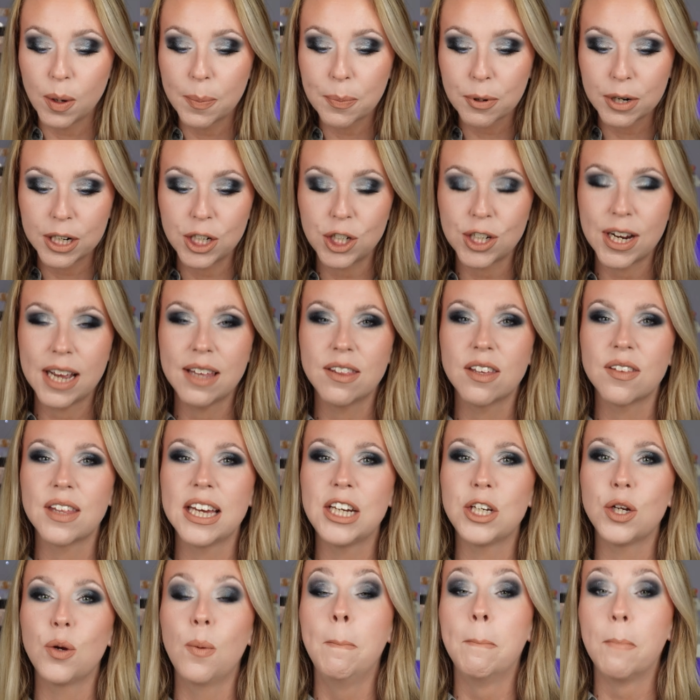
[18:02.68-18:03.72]
appreciate that they
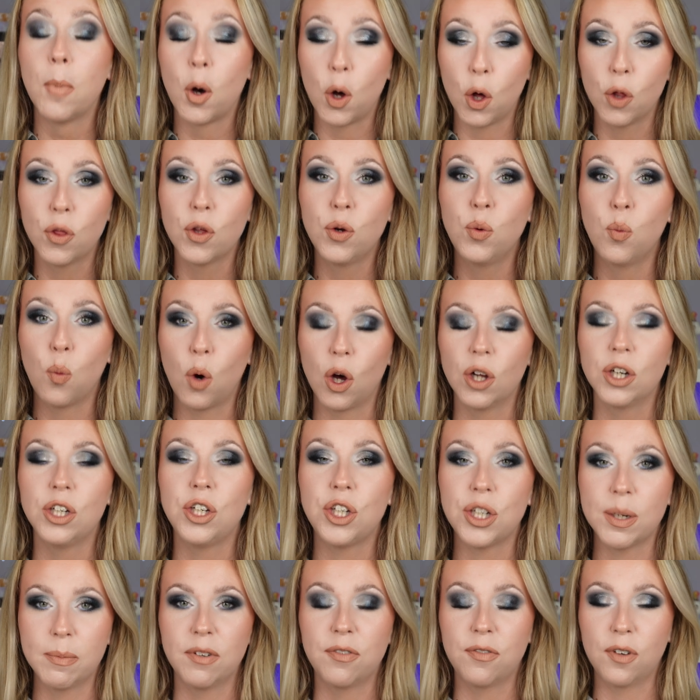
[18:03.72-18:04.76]
do more than one
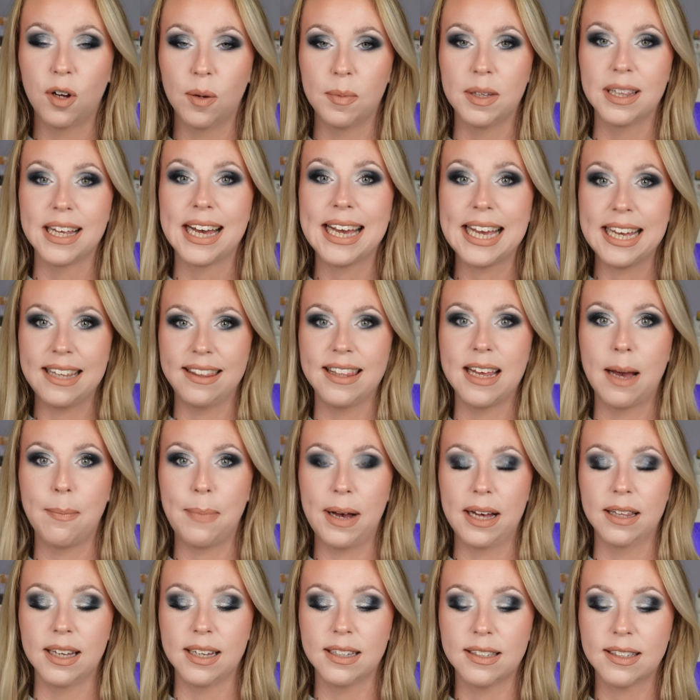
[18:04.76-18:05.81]
shimmer formula in their
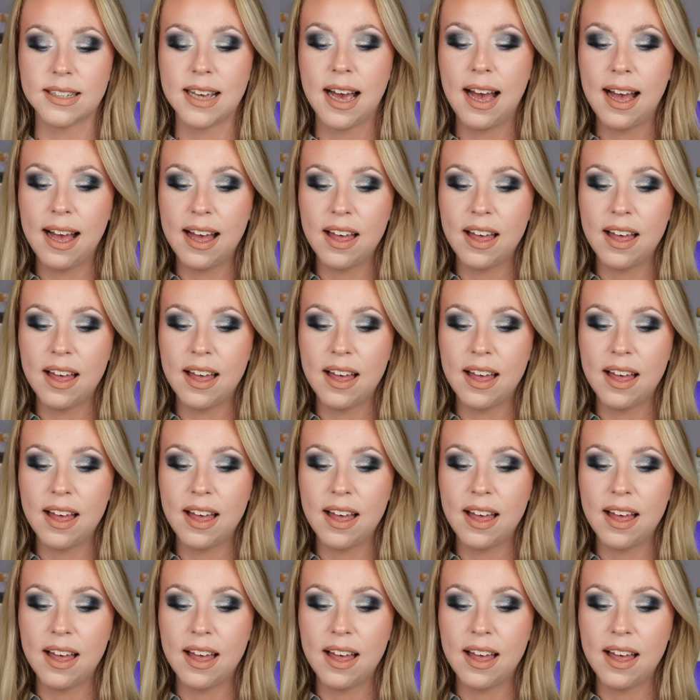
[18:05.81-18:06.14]
palettes.